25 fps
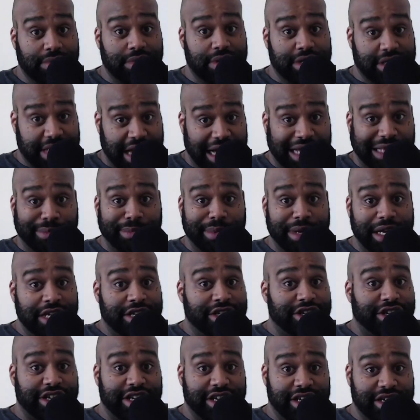South
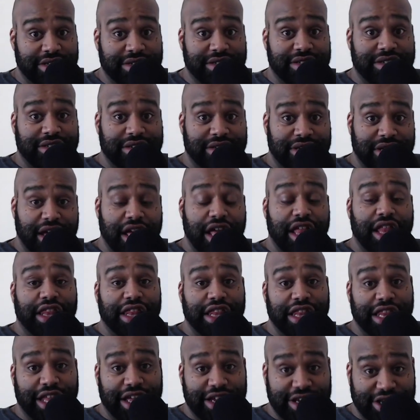Beach is
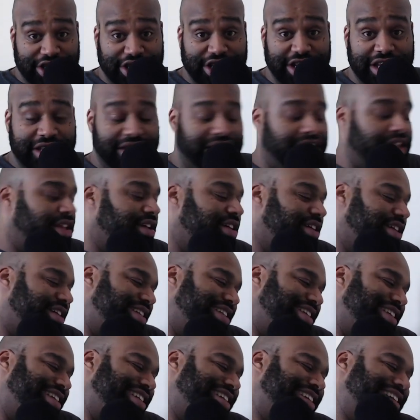legit.
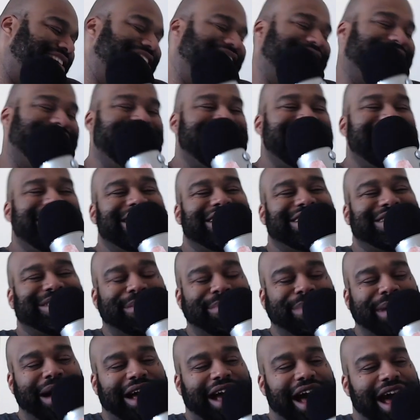So
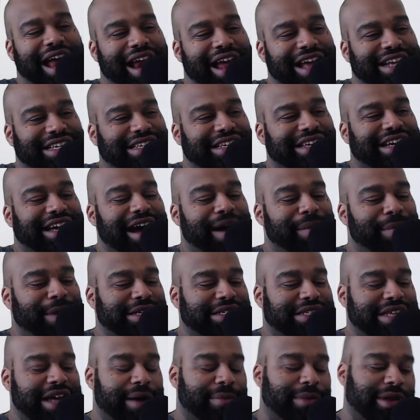Buckeye Nation,
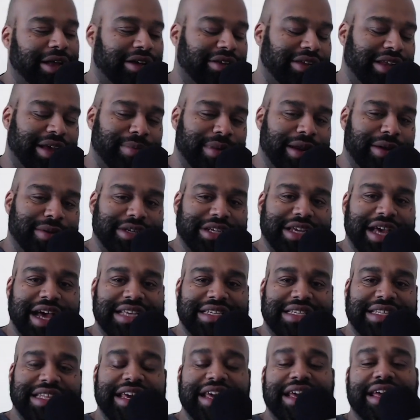comments down below. Let me know what you
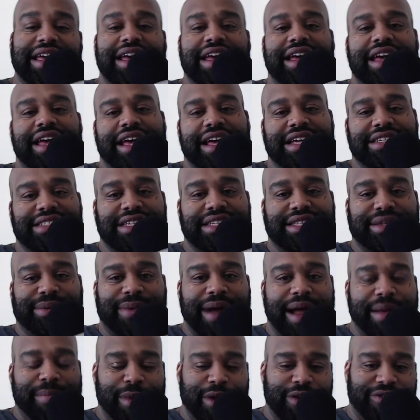guys think. Is this the
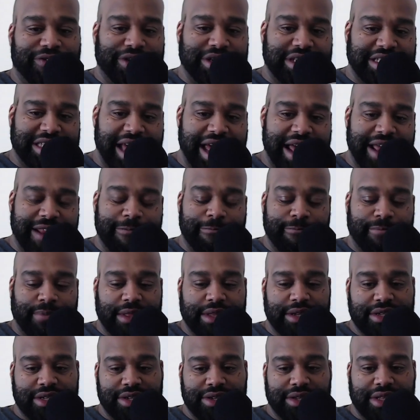right move for Tate?
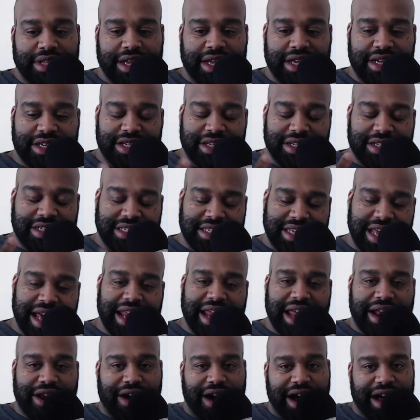Do you think he should have
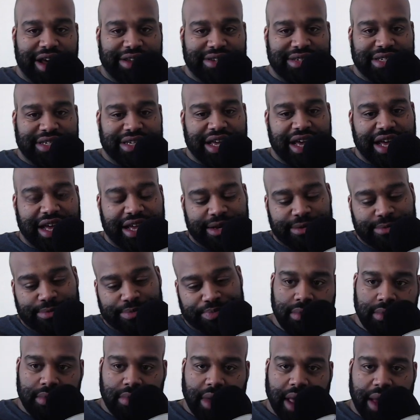stayed at Ohio State?
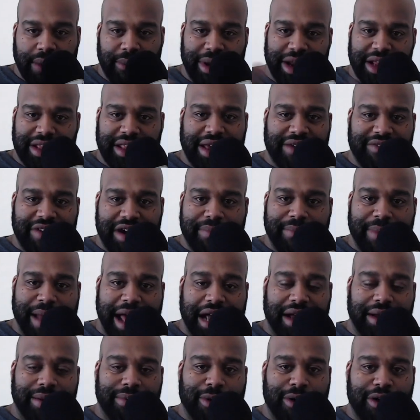And what do you think of our
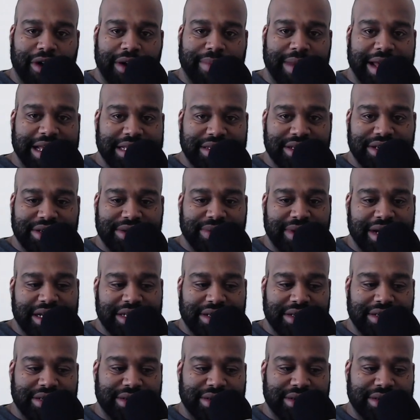backup quarterback situation?